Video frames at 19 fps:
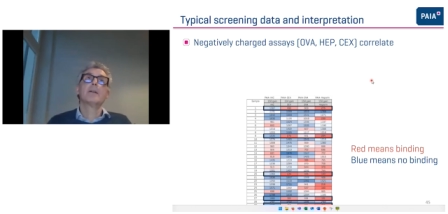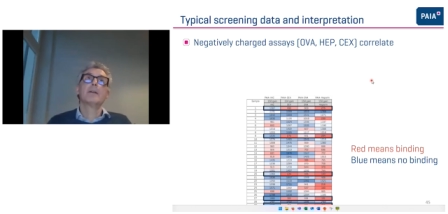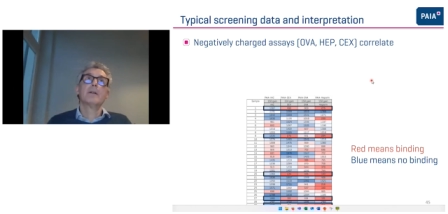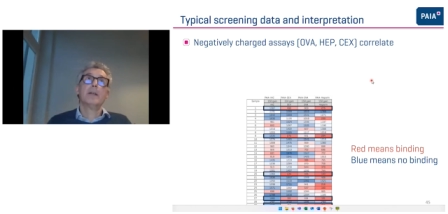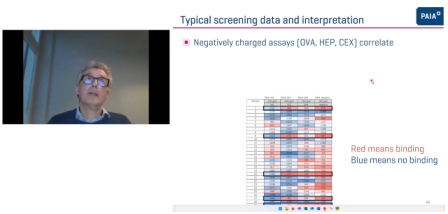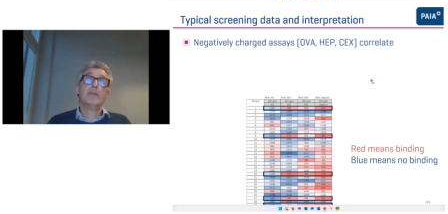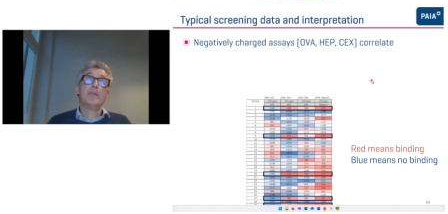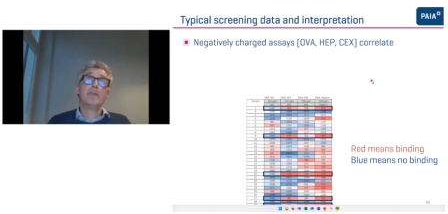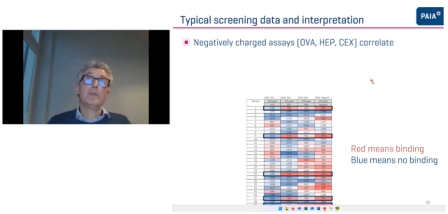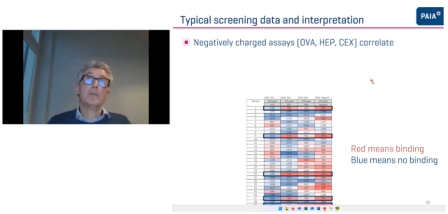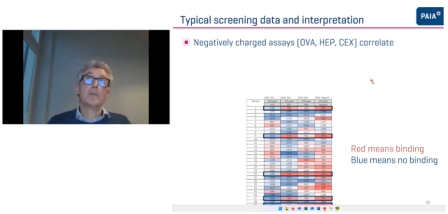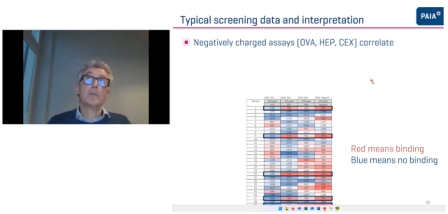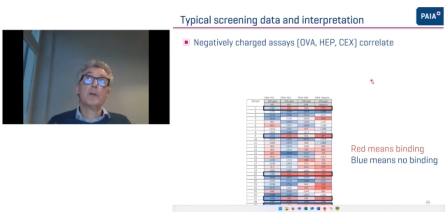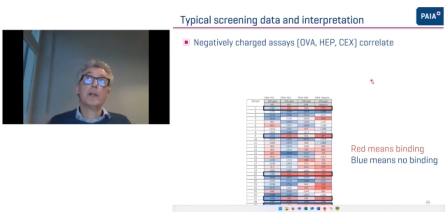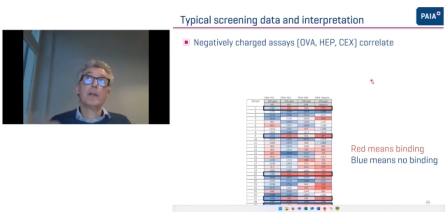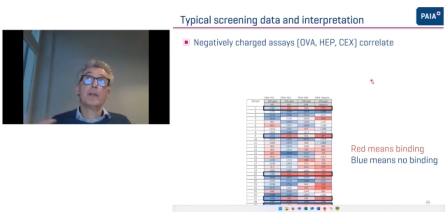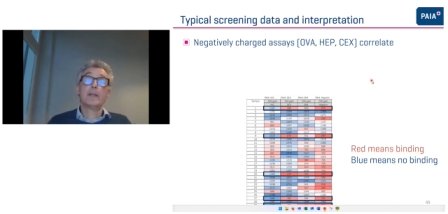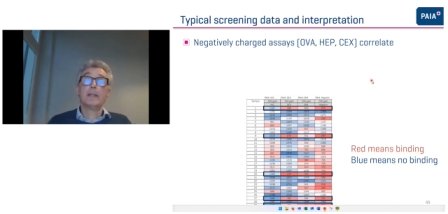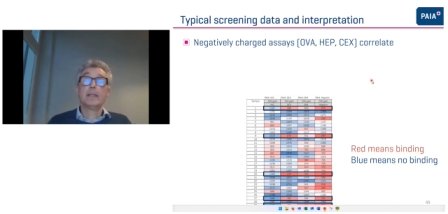if you
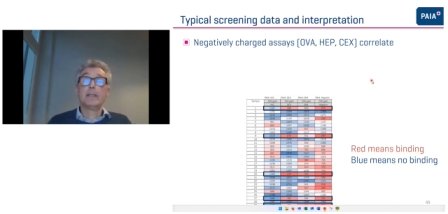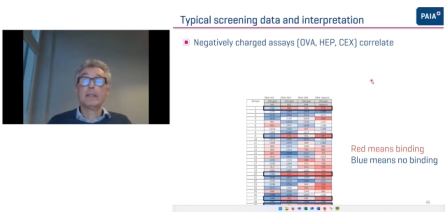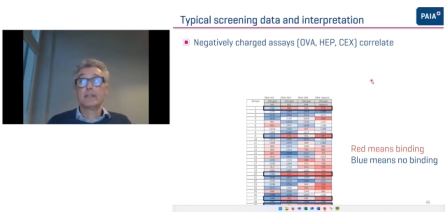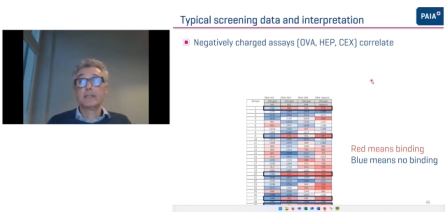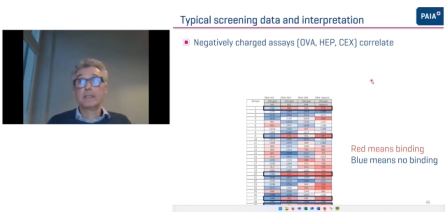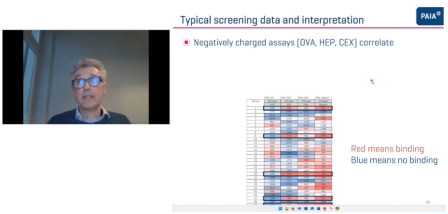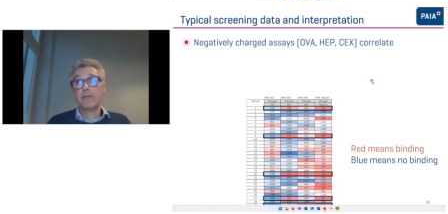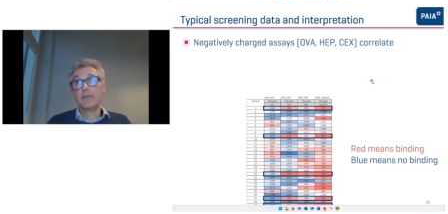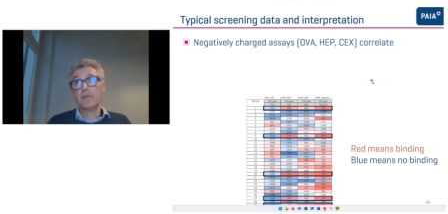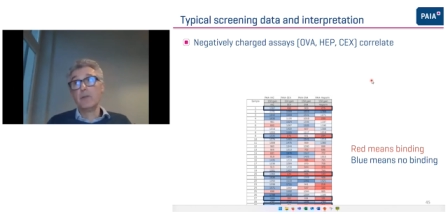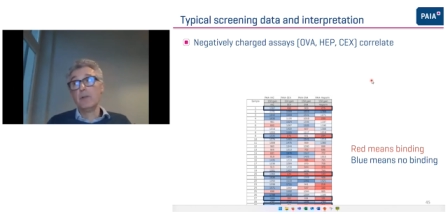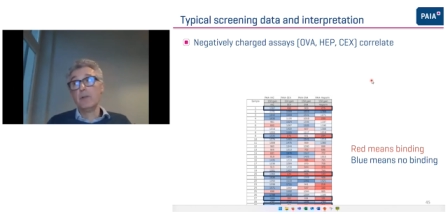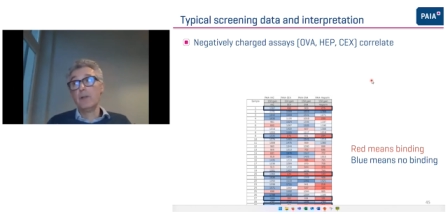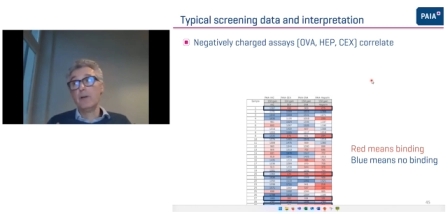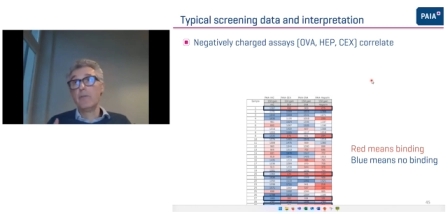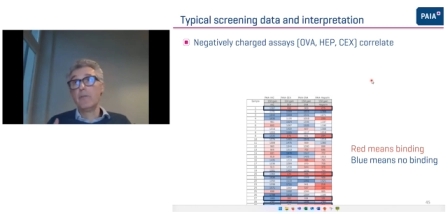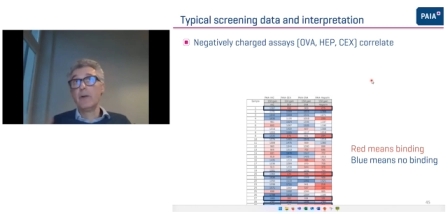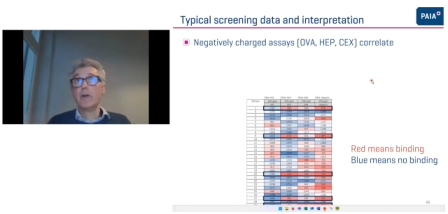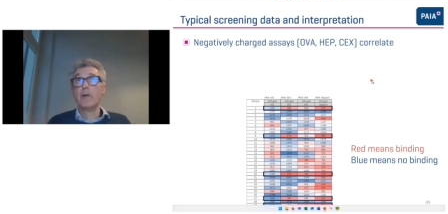run several
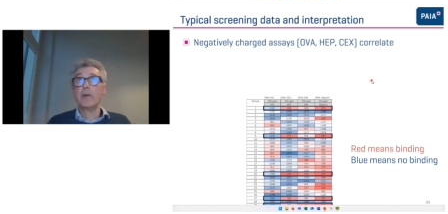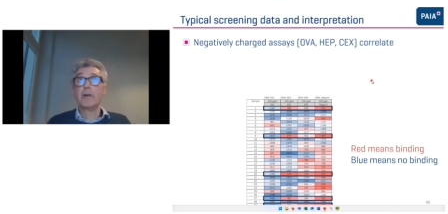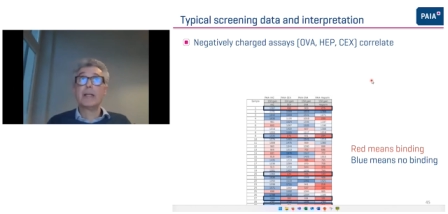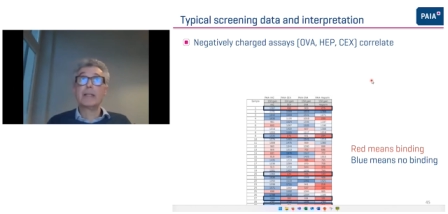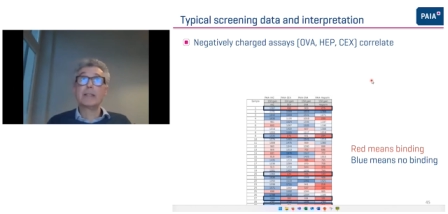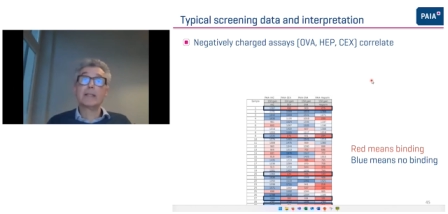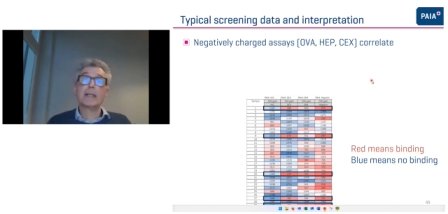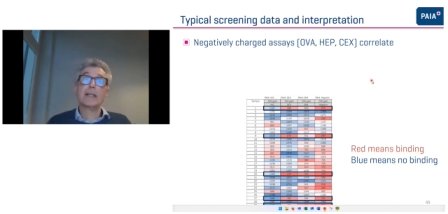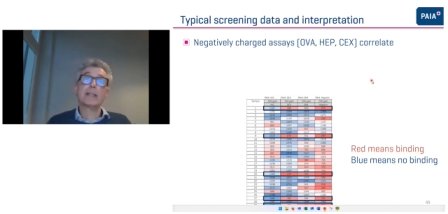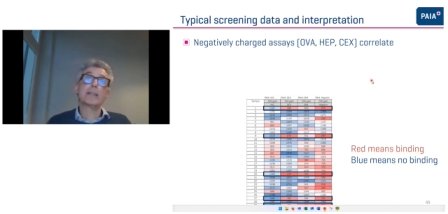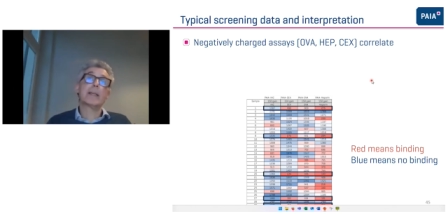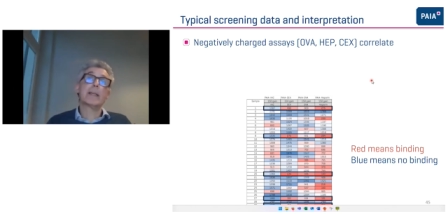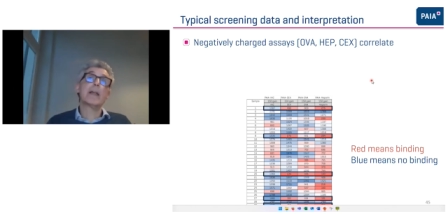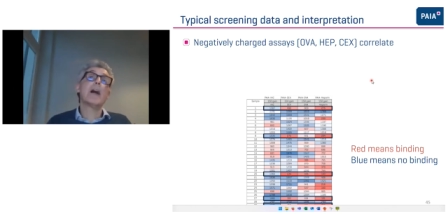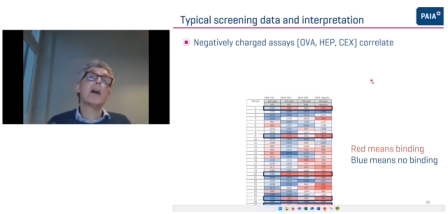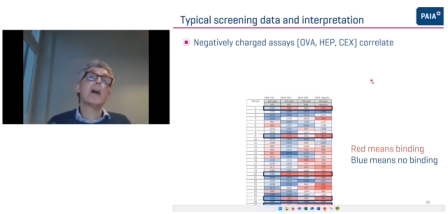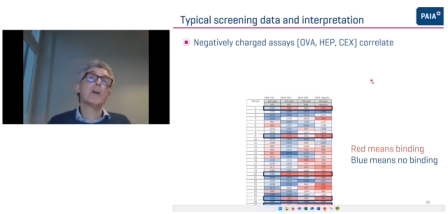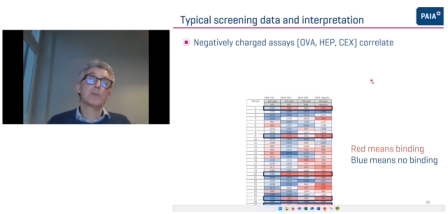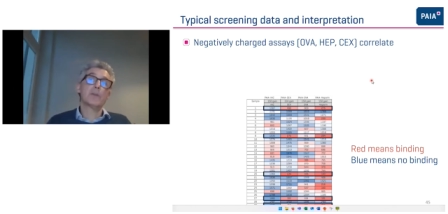of our assays, and
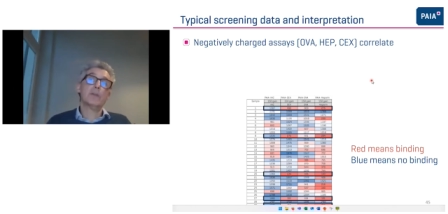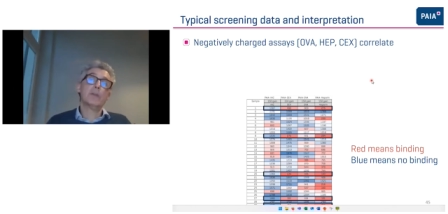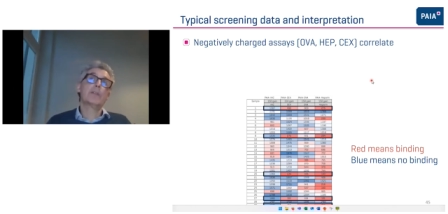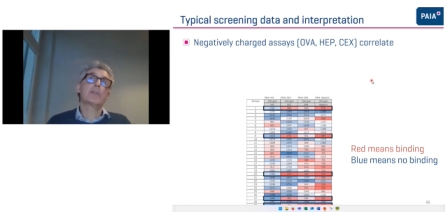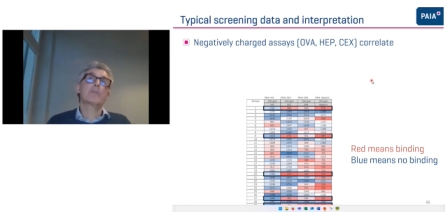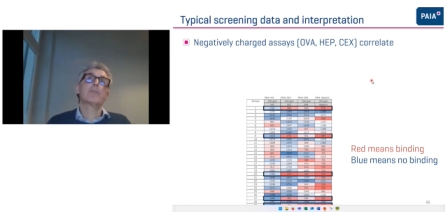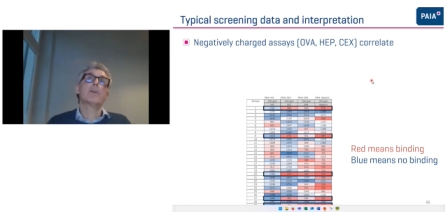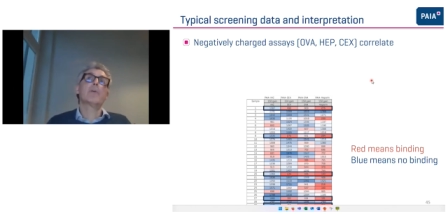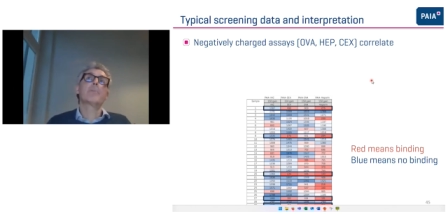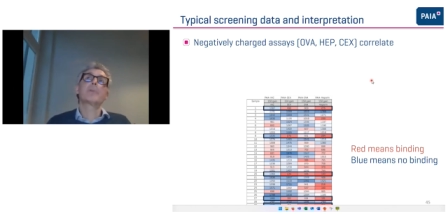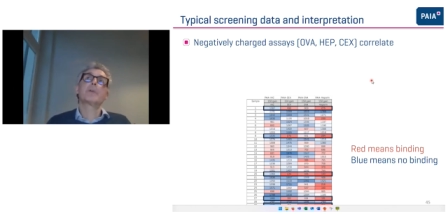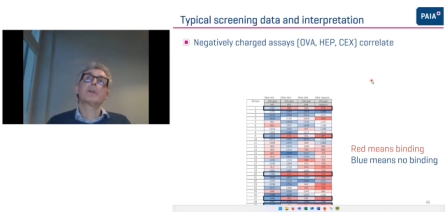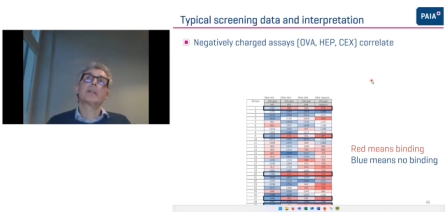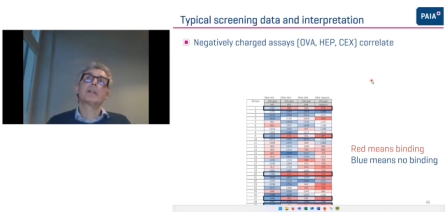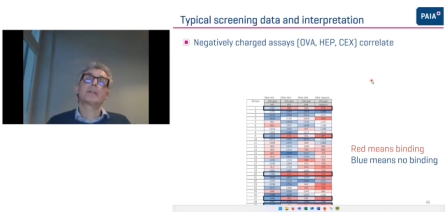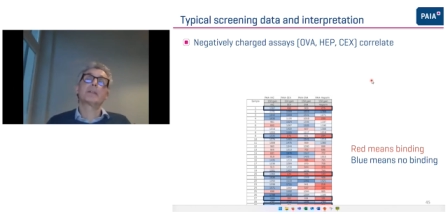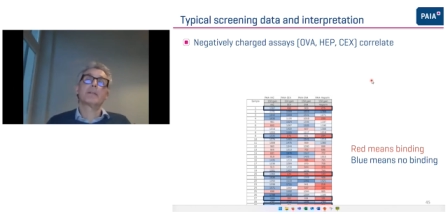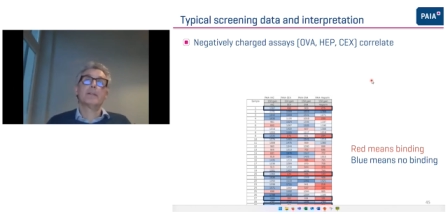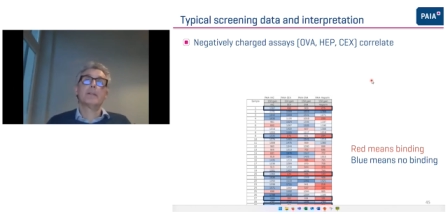how to
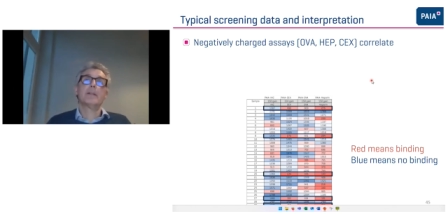interpret